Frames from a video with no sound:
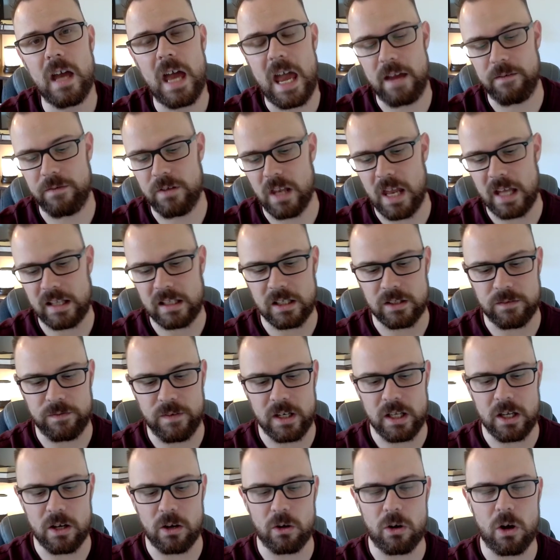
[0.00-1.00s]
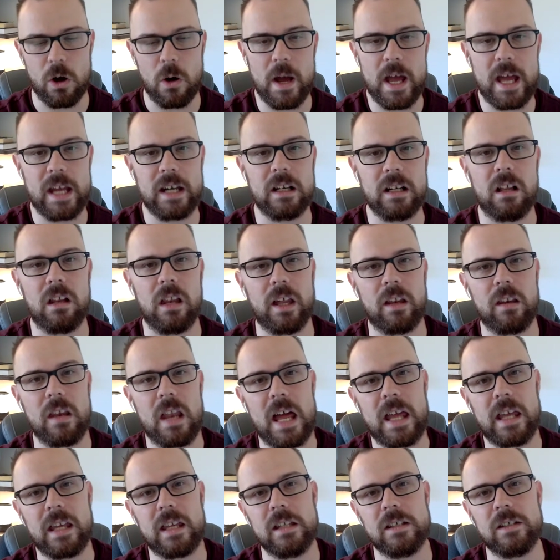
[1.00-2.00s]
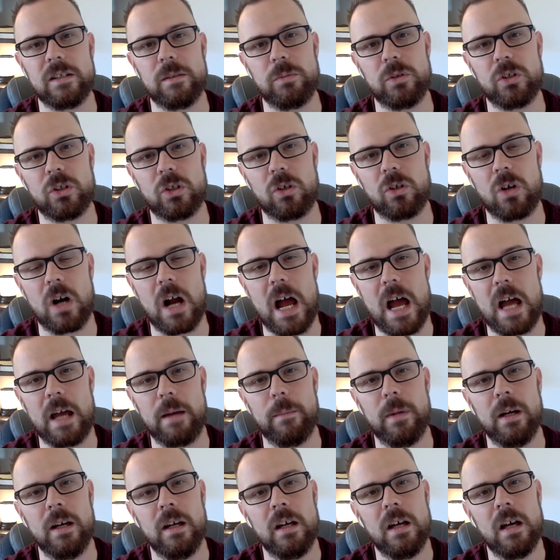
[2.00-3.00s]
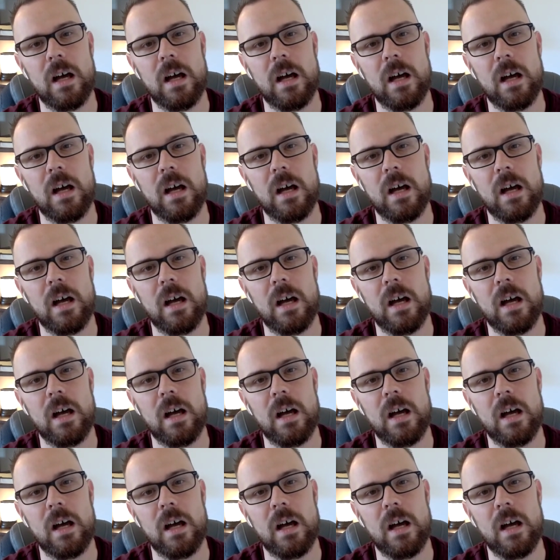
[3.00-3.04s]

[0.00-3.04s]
Hey, if you like this video, go ahead and click like and subscribe.